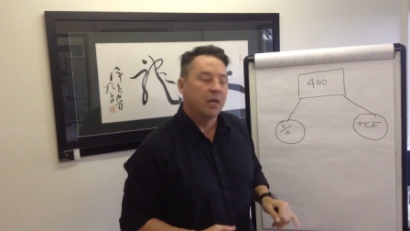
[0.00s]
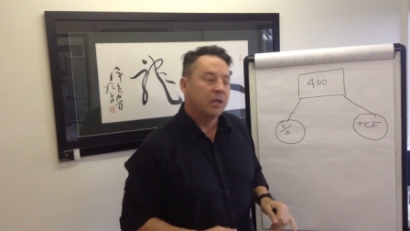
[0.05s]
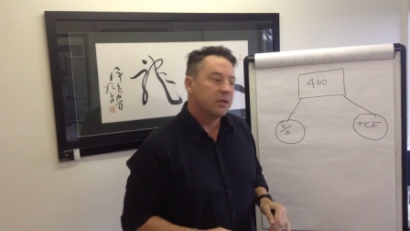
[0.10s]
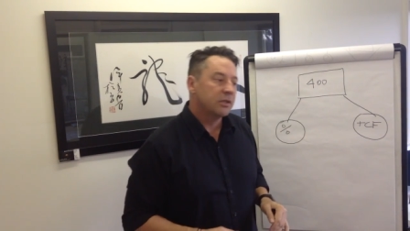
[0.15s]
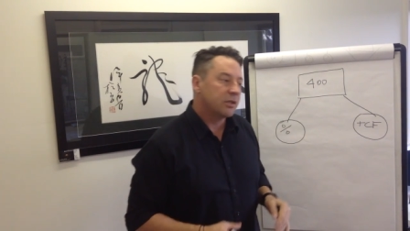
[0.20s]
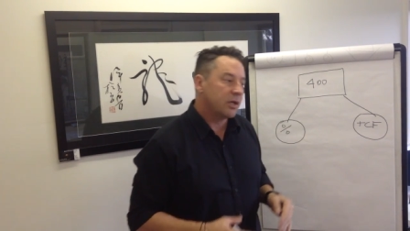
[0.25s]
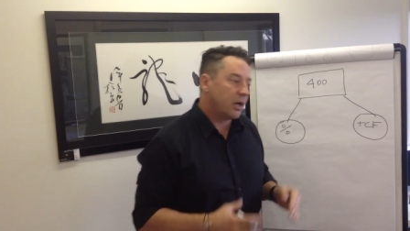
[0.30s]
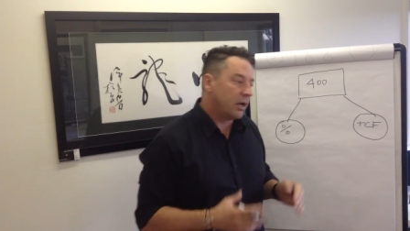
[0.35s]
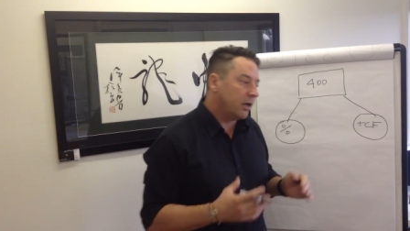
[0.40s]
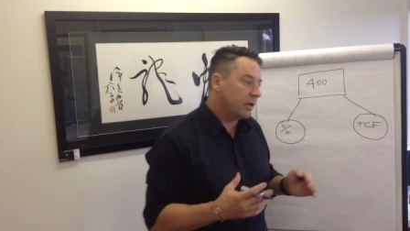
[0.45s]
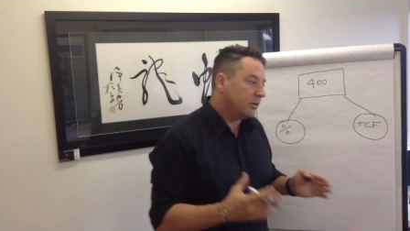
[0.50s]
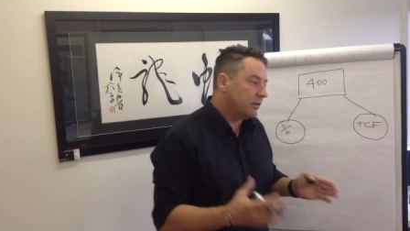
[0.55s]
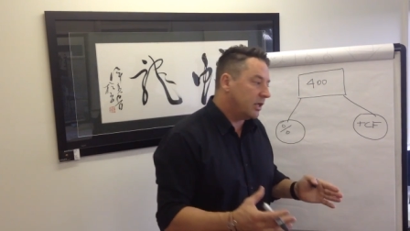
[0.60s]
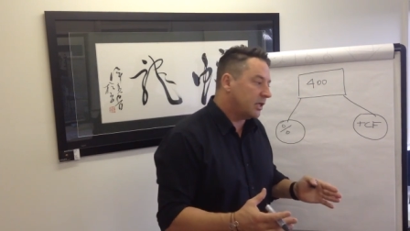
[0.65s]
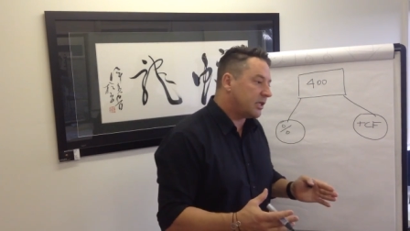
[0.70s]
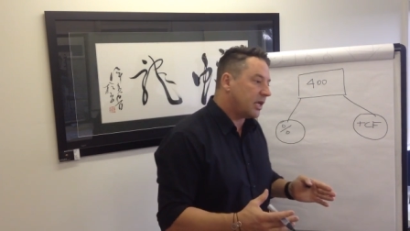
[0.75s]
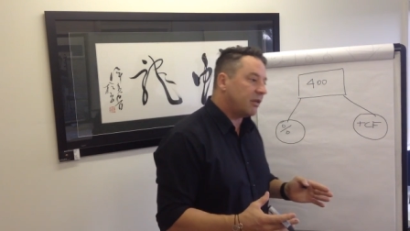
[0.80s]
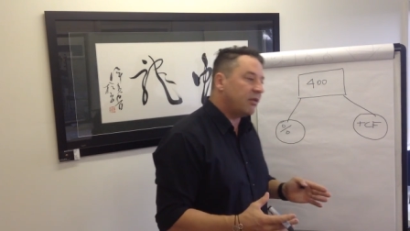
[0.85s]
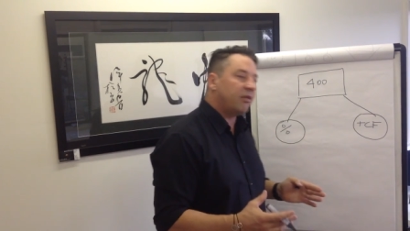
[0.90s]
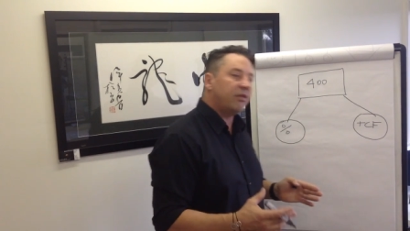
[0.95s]
So
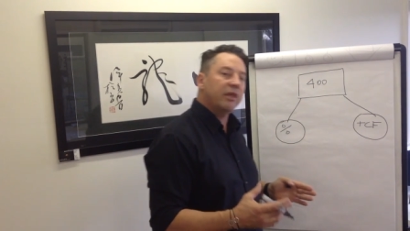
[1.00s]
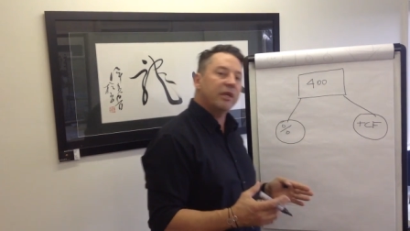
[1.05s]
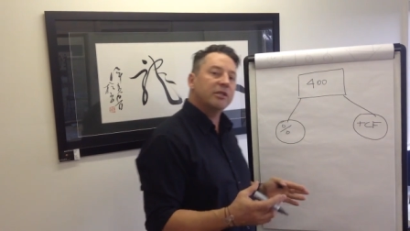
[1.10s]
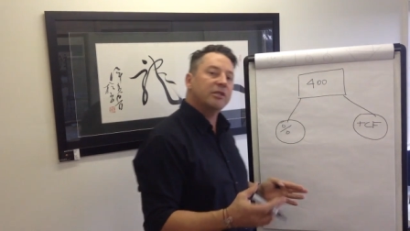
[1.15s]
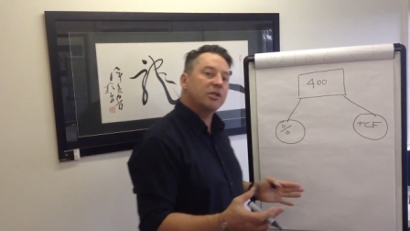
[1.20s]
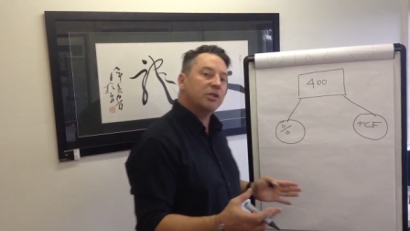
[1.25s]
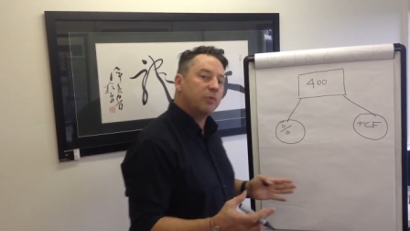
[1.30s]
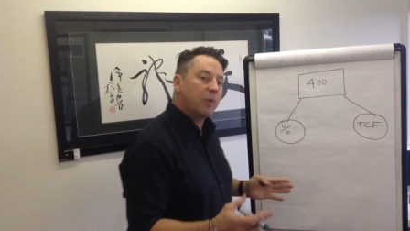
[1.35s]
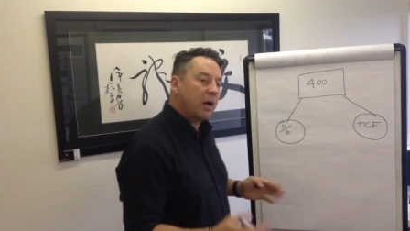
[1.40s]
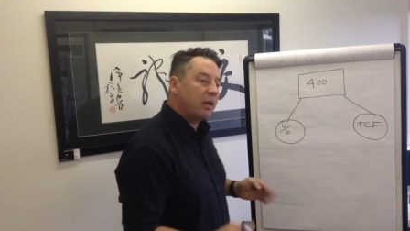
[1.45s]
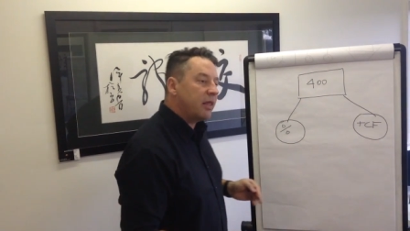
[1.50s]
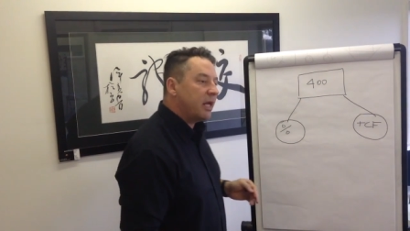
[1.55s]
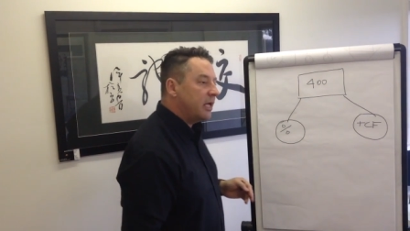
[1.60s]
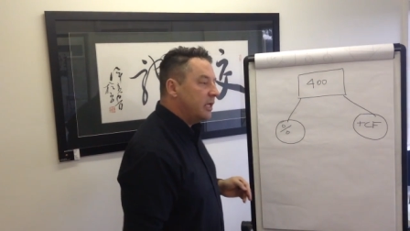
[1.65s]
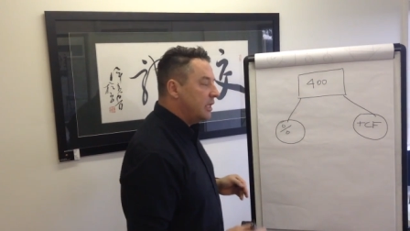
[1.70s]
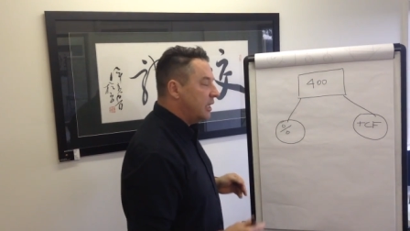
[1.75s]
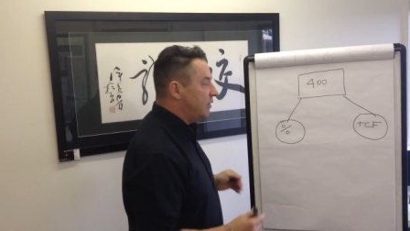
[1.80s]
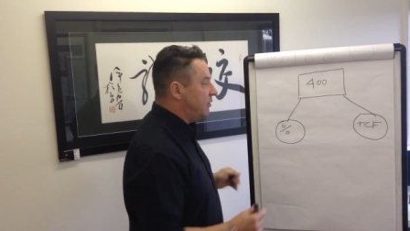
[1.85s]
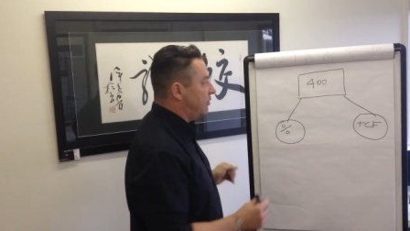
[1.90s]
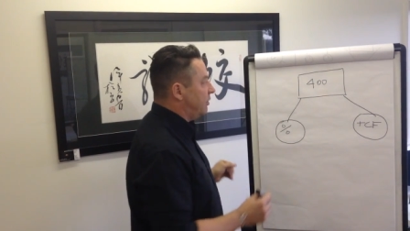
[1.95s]
there's other things as well that
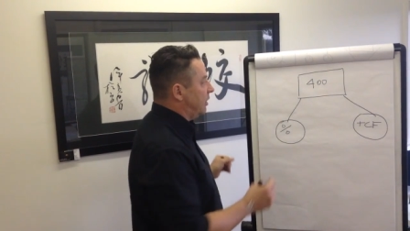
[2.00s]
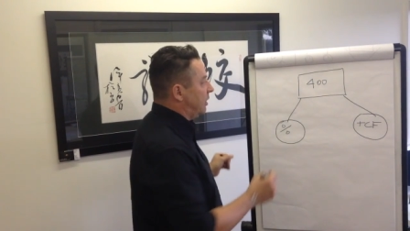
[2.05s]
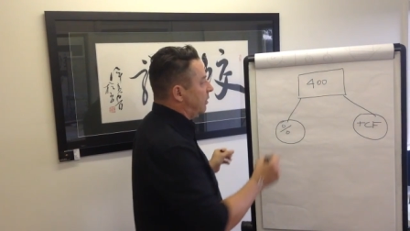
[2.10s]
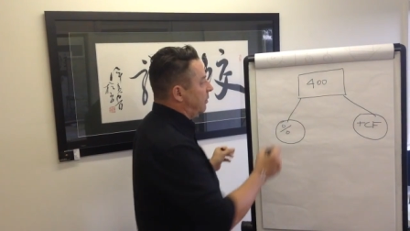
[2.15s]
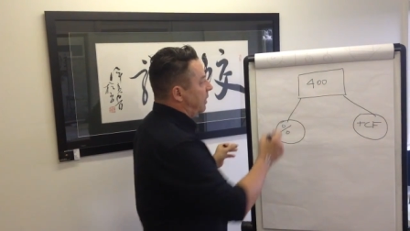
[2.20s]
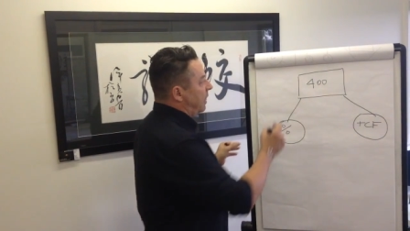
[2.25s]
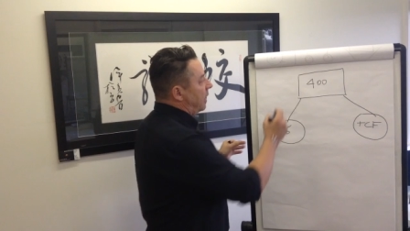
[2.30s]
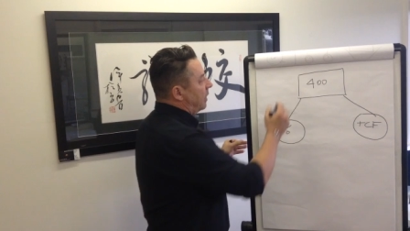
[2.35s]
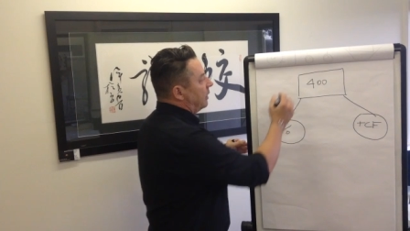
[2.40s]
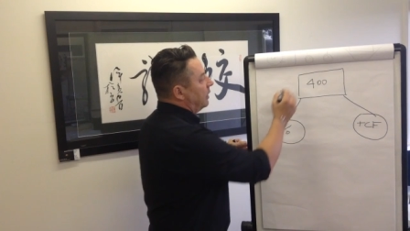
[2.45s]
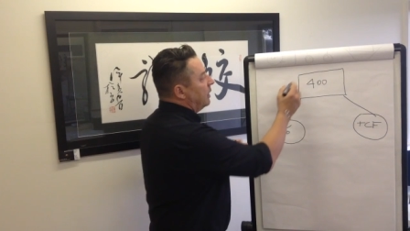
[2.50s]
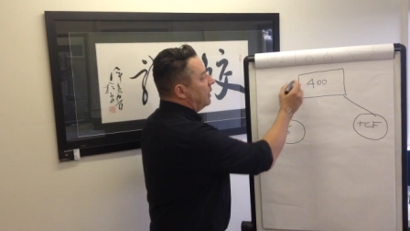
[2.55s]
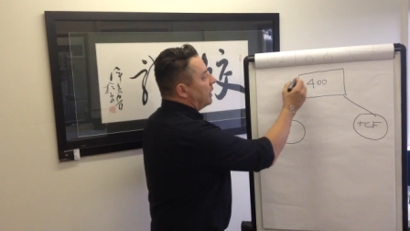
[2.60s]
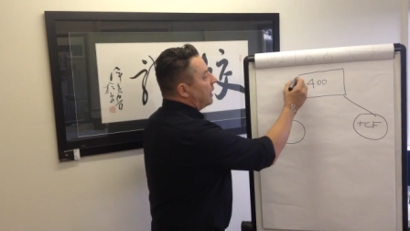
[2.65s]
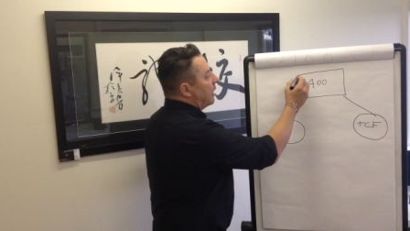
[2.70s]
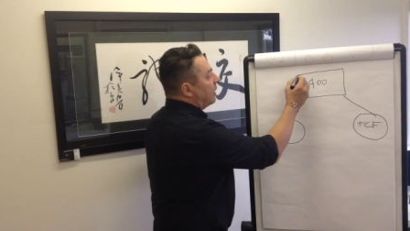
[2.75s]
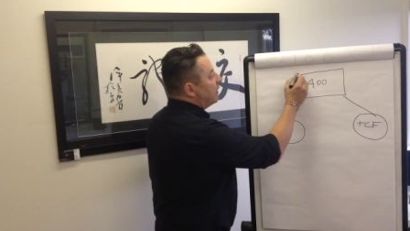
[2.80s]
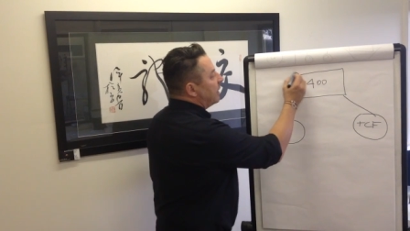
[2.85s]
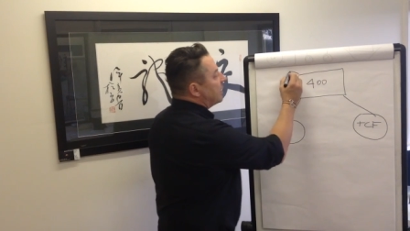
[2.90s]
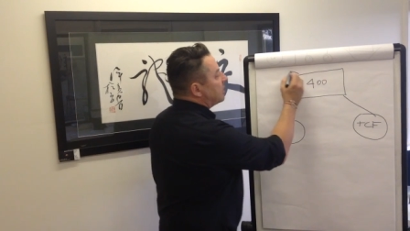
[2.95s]
you need to think about,
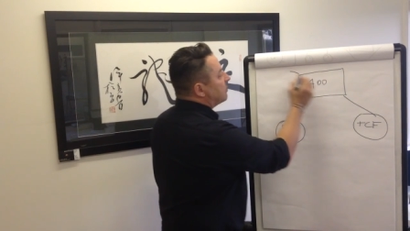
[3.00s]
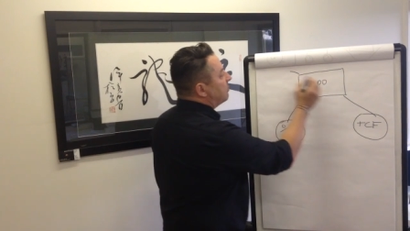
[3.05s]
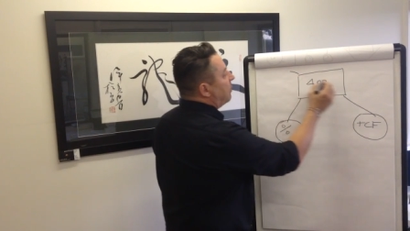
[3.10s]
and that's